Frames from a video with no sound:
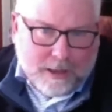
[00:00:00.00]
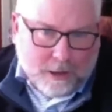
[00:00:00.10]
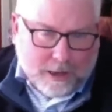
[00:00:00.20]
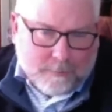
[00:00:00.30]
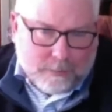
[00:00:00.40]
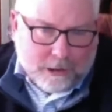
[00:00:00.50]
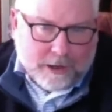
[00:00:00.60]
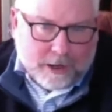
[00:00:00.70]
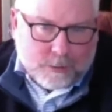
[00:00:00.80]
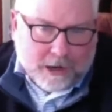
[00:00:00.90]
you'll have a pretty
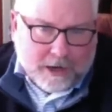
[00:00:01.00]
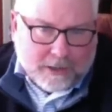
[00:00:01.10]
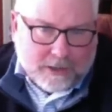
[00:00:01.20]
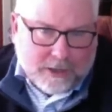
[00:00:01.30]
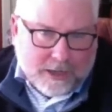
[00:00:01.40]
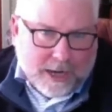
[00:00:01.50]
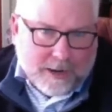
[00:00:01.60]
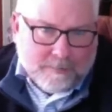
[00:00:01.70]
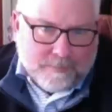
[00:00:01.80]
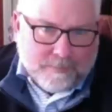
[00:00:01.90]
good experience.
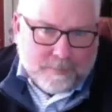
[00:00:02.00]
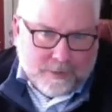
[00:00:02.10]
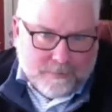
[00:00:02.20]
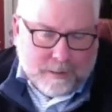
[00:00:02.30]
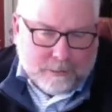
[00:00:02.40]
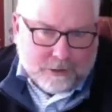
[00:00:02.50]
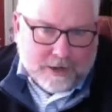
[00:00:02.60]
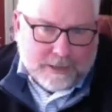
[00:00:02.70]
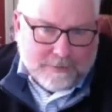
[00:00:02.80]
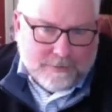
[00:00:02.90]
If Apple
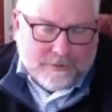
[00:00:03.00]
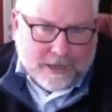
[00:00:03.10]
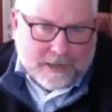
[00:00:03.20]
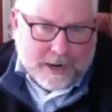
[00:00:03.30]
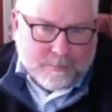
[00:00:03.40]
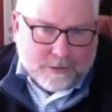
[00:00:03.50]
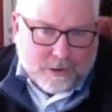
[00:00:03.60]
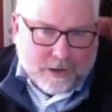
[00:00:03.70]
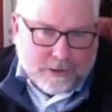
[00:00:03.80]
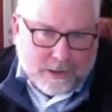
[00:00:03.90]
trades at 15 times
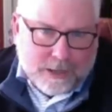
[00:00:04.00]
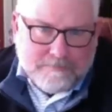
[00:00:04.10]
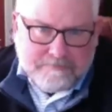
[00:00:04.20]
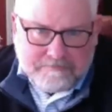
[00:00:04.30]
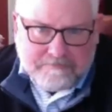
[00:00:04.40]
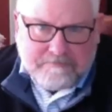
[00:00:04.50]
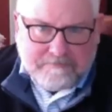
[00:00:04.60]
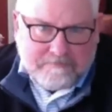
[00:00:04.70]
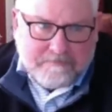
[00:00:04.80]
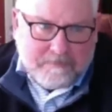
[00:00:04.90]
earnings,
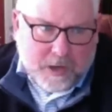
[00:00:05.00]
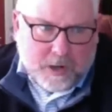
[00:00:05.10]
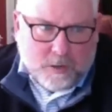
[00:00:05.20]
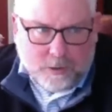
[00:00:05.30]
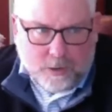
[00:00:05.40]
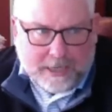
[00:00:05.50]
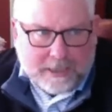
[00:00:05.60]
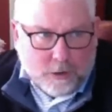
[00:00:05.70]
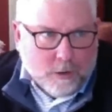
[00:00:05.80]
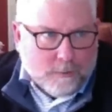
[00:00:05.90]
you know,
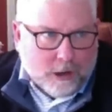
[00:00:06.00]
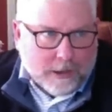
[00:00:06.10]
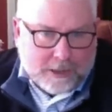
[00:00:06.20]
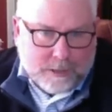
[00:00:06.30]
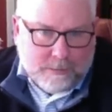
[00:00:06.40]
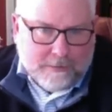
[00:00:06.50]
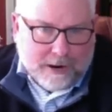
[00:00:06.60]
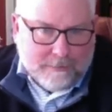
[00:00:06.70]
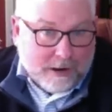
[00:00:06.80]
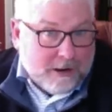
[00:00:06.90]
the overall S&P
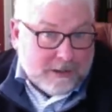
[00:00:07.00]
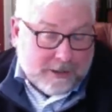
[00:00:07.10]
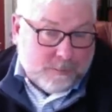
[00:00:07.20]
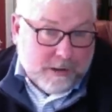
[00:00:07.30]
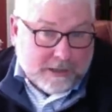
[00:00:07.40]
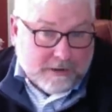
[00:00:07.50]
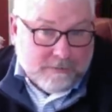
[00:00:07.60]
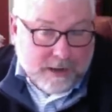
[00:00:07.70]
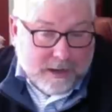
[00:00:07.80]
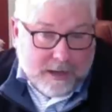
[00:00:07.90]
500 is
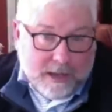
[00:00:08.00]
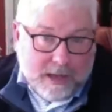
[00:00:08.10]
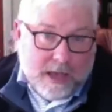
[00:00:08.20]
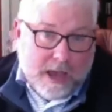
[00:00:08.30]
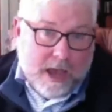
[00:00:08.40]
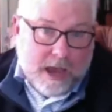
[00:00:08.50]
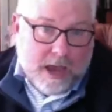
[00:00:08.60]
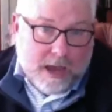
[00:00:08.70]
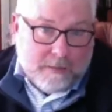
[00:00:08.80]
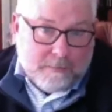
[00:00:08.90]
expensive
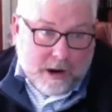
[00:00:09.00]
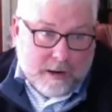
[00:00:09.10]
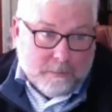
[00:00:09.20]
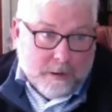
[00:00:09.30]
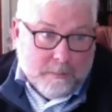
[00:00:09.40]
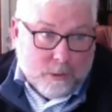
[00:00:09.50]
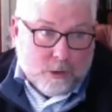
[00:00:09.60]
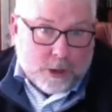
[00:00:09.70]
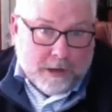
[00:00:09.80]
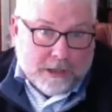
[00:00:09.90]
and probably more
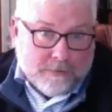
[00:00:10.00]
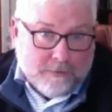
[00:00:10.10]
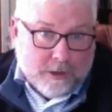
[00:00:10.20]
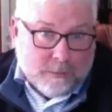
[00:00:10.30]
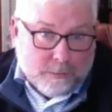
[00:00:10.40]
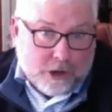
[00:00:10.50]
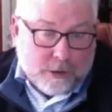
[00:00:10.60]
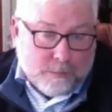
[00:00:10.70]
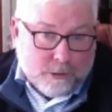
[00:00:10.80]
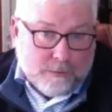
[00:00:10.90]
expensive than the
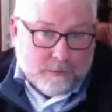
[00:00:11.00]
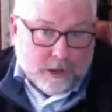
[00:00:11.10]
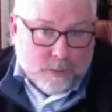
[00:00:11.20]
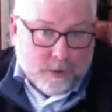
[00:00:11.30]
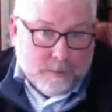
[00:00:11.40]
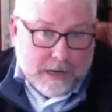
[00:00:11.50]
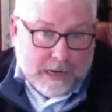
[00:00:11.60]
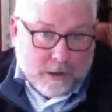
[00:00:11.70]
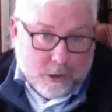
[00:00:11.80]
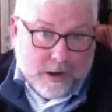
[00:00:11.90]
Berkshire portfolio would
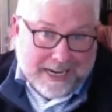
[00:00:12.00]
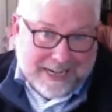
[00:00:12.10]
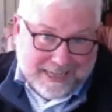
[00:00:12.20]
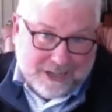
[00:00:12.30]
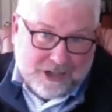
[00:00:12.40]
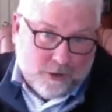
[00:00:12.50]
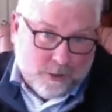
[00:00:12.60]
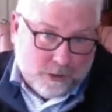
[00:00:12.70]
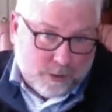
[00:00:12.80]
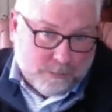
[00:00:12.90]
be. Going into this year, the
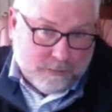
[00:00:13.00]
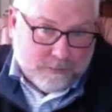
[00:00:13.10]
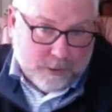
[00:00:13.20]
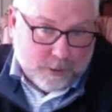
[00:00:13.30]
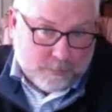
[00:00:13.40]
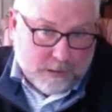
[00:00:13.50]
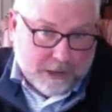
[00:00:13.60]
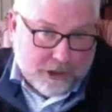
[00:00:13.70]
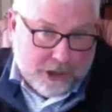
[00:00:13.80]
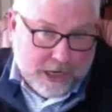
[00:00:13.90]
Berkshire portfolio was
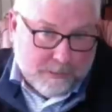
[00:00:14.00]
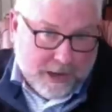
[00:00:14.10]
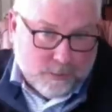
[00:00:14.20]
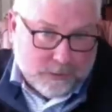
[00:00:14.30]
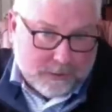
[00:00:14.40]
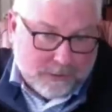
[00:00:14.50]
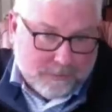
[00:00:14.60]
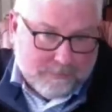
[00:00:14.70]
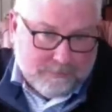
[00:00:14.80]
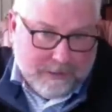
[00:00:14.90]
probably cheap, and that was
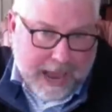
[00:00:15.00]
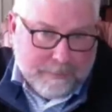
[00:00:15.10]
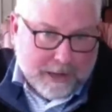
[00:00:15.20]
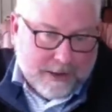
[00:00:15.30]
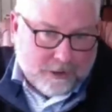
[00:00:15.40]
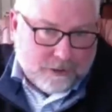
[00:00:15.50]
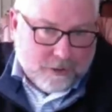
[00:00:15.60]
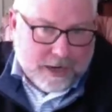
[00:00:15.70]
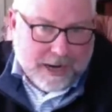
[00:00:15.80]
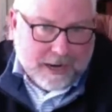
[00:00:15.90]
Apple having
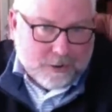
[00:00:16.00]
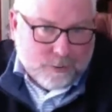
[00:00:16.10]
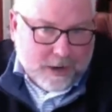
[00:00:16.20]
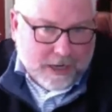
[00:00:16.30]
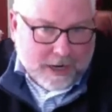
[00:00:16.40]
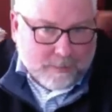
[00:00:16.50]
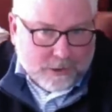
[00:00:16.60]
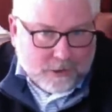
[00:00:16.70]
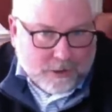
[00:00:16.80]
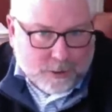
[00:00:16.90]
traded down to 20 times
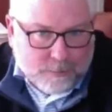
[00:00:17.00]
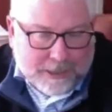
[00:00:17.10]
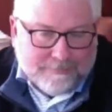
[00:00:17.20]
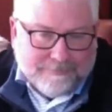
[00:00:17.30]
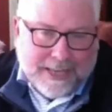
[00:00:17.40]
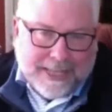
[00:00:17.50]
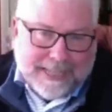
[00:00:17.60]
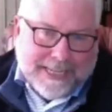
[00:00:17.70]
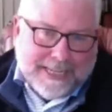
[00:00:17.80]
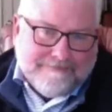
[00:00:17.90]
earnings. But
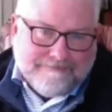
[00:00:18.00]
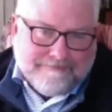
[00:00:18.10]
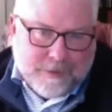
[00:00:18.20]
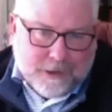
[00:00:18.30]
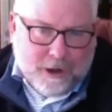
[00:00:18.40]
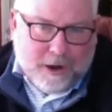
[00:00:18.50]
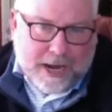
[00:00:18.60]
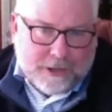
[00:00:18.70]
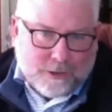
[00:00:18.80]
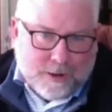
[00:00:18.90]
long
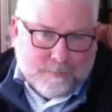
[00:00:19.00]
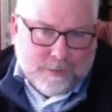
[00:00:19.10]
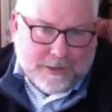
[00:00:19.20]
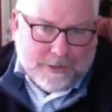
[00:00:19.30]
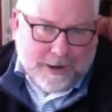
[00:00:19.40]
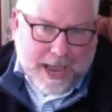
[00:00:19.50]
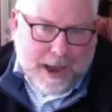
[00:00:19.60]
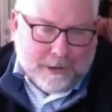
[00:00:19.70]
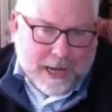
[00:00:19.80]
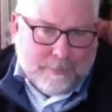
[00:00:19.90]
answer. It's
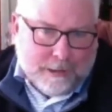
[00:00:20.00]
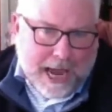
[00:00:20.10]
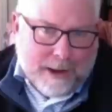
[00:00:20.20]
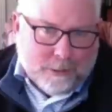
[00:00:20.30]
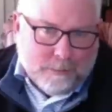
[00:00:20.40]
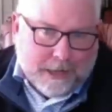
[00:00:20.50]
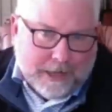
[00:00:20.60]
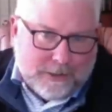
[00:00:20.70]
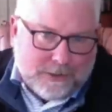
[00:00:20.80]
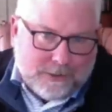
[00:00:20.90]
Apple, but
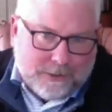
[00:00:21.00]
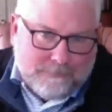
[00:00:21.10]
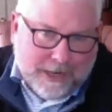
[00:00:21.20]
it's